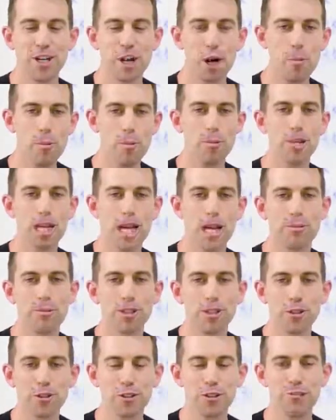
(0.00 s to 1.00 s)
Hope it
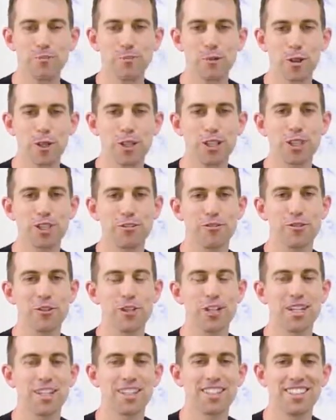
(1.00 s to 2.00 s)
became a little more clear
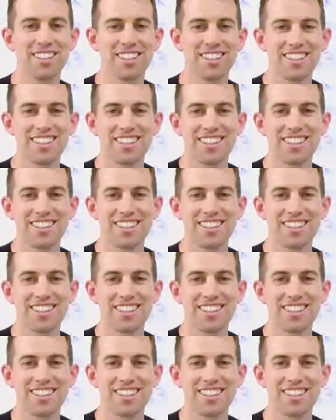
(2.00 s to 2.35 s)
for you.